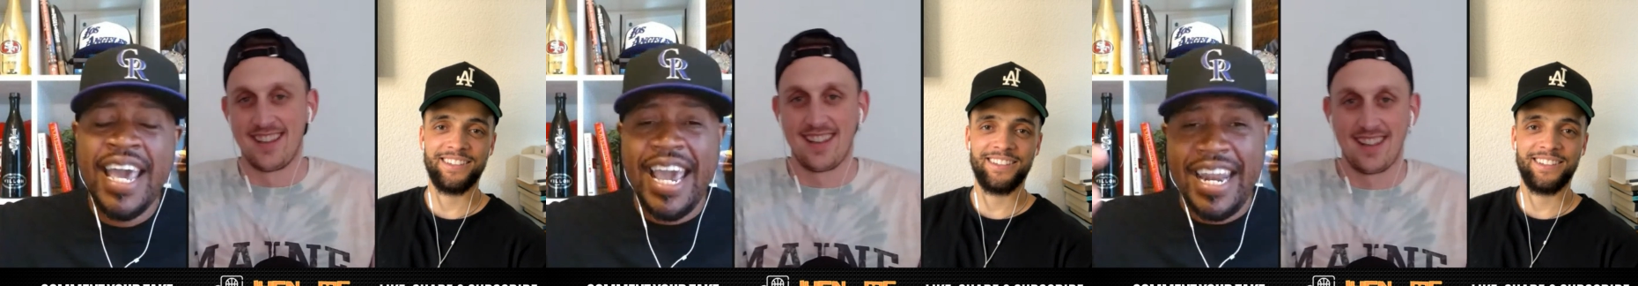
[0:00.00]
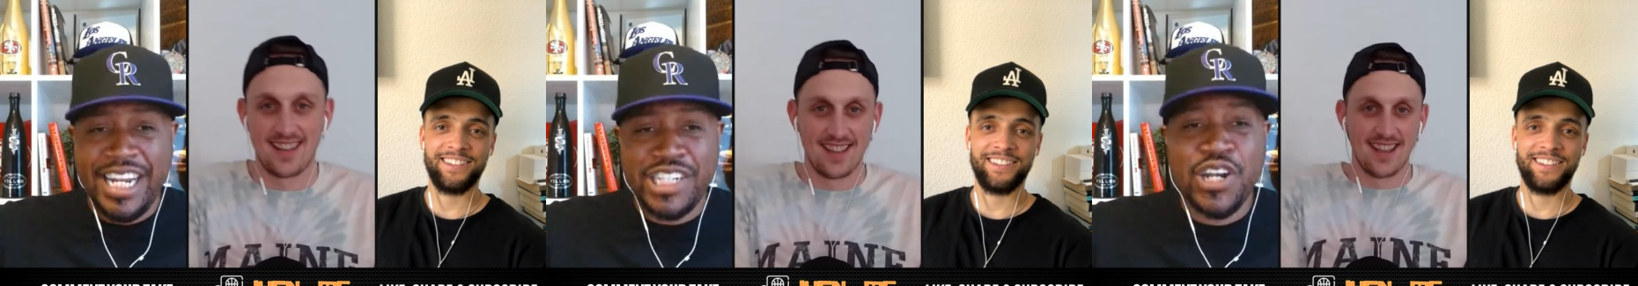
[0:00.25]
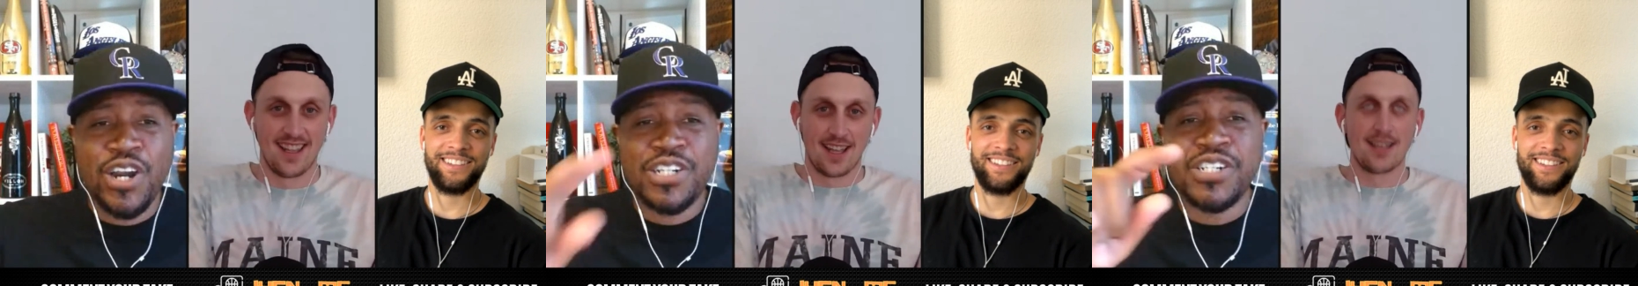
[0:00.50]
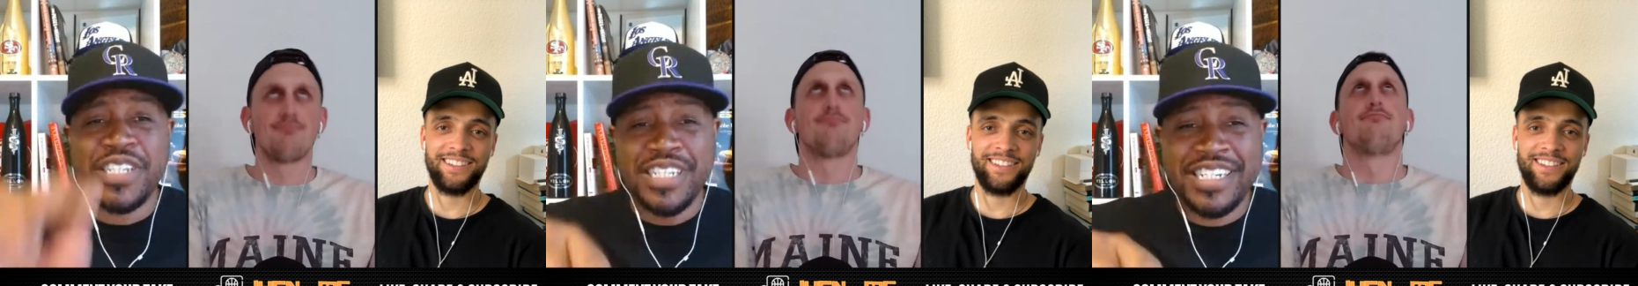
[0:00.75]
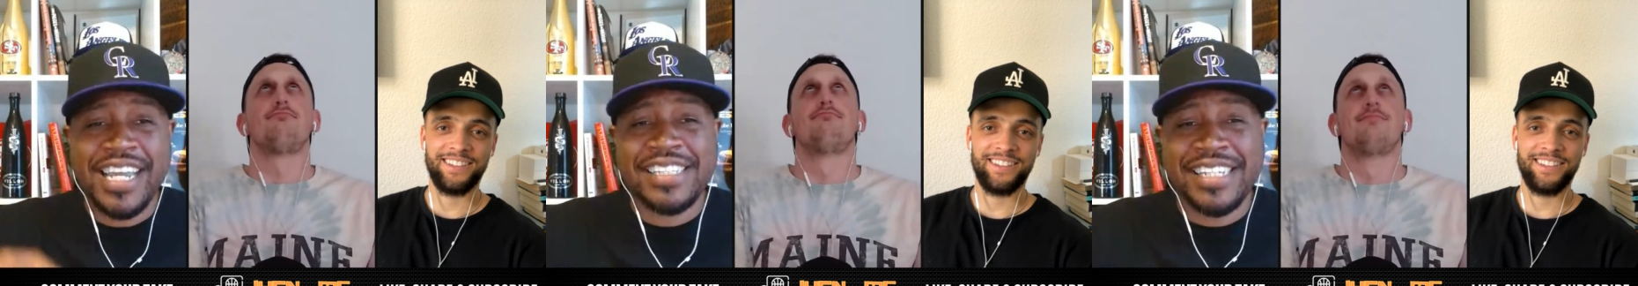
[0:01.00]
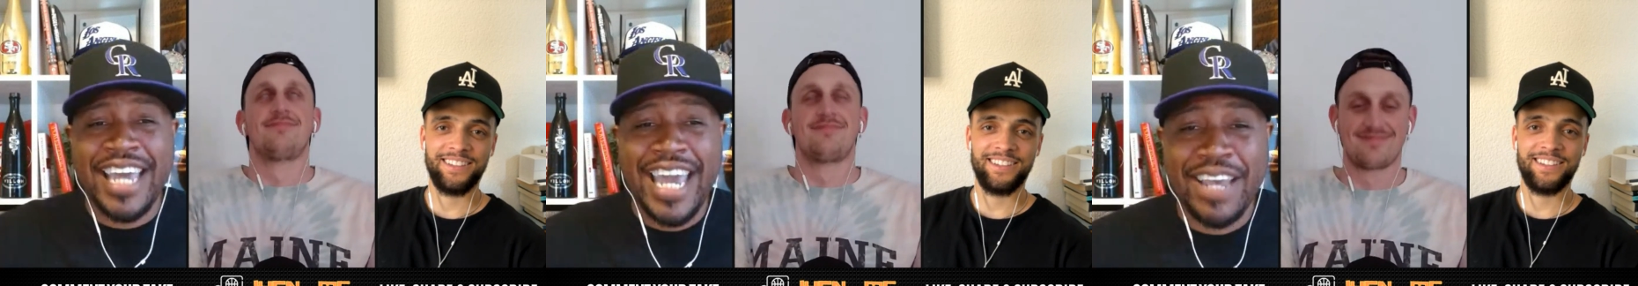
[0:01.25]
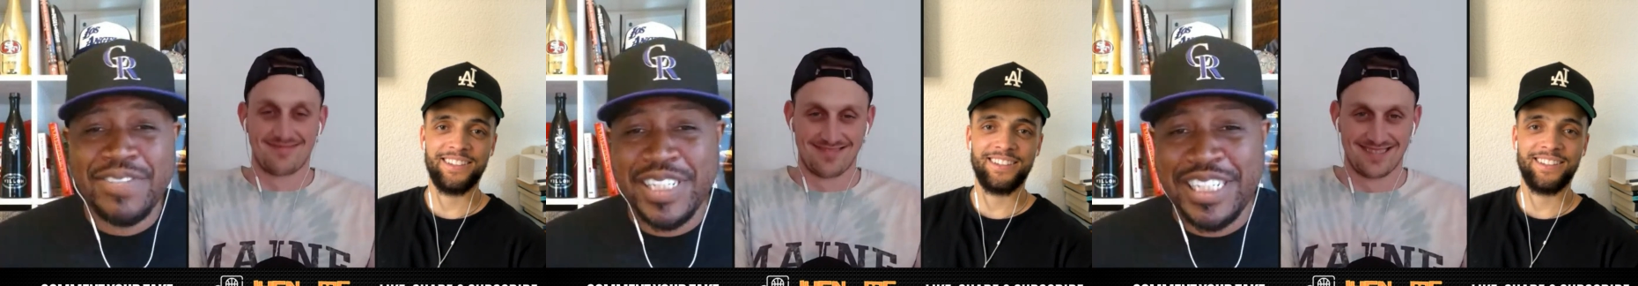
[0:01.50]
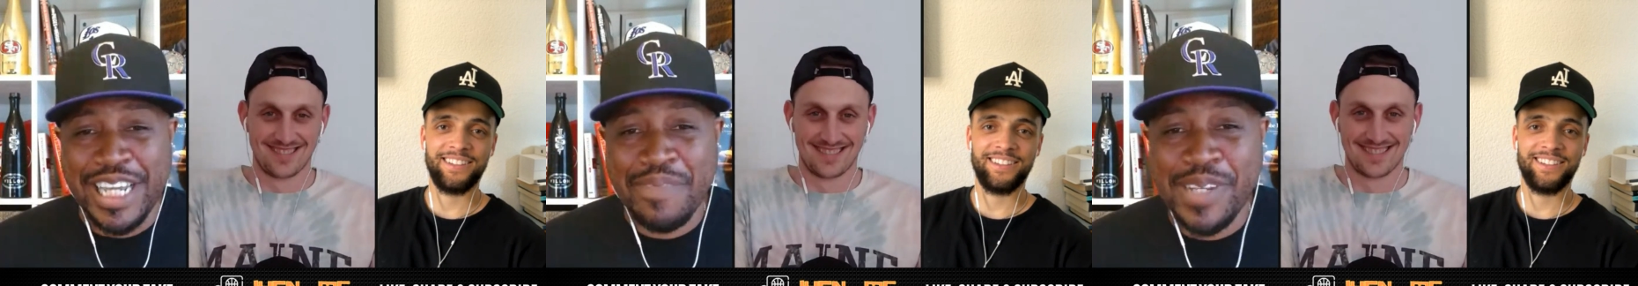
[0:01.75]
Speaker 1: And then Chargers and Jets in the AFC
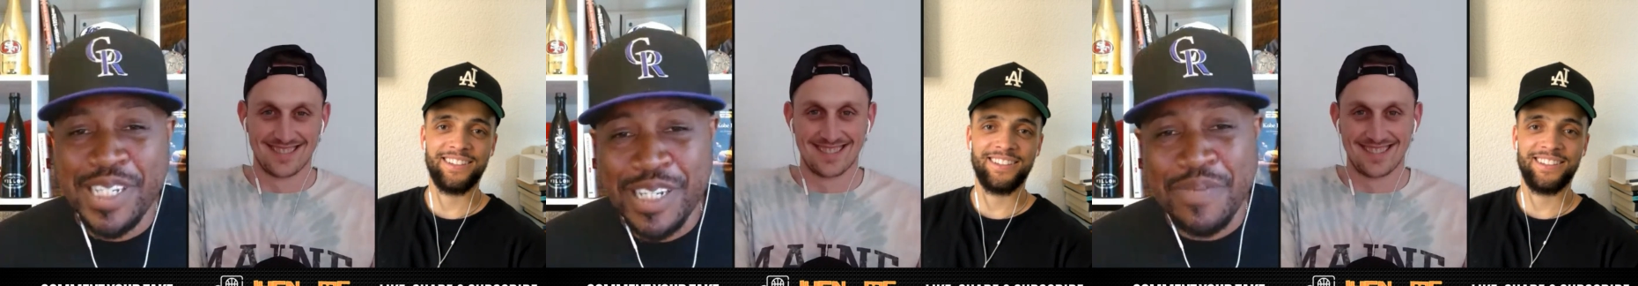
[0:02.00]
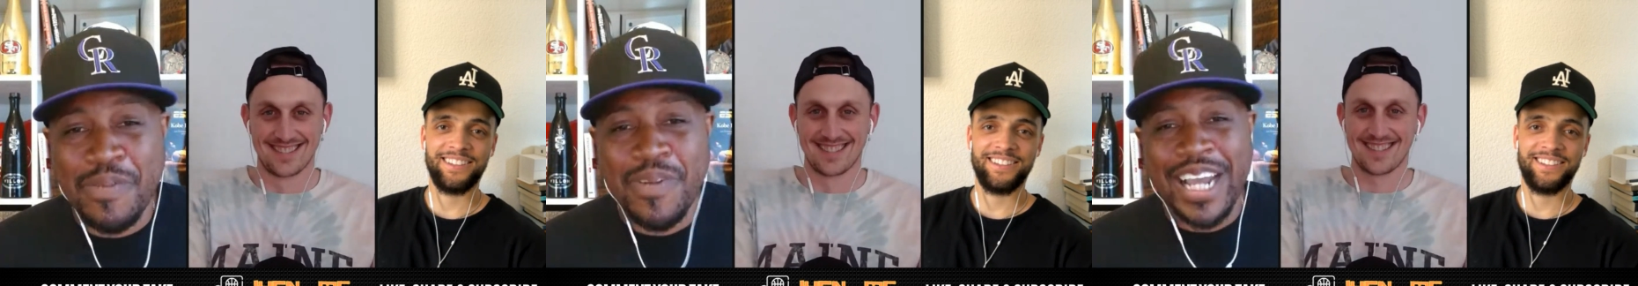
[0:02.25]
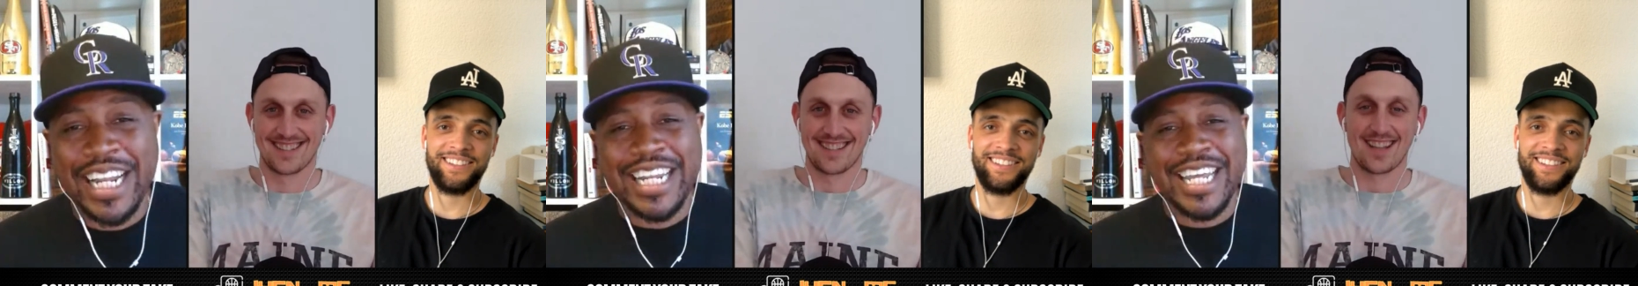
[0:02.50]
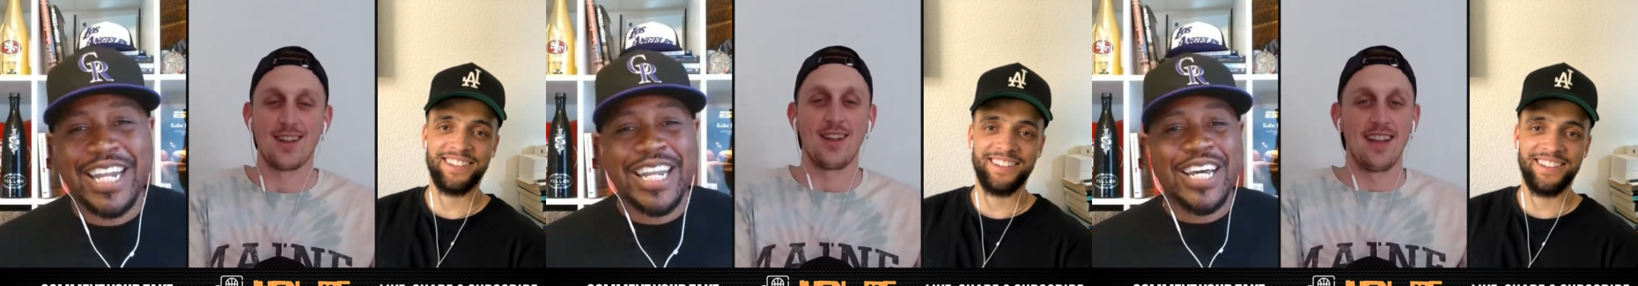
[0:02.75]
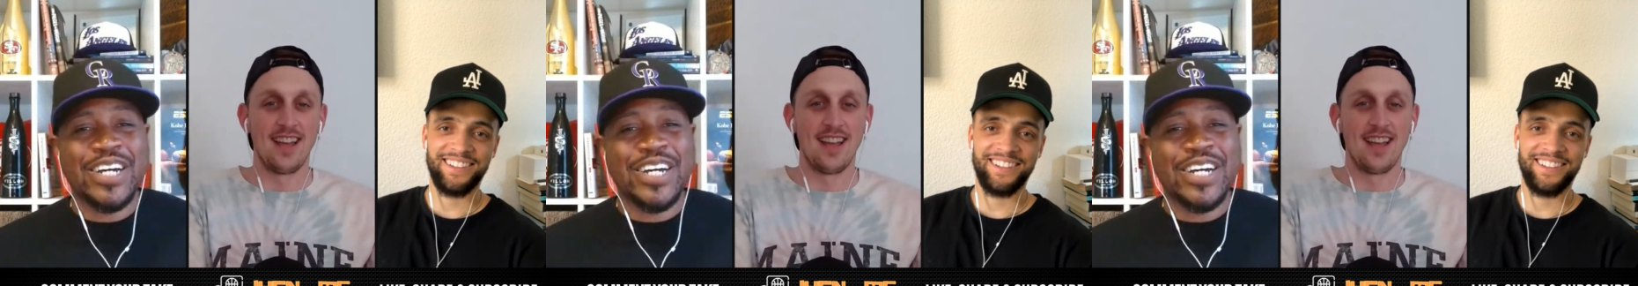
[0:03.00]
Championship. I'm writing it down now.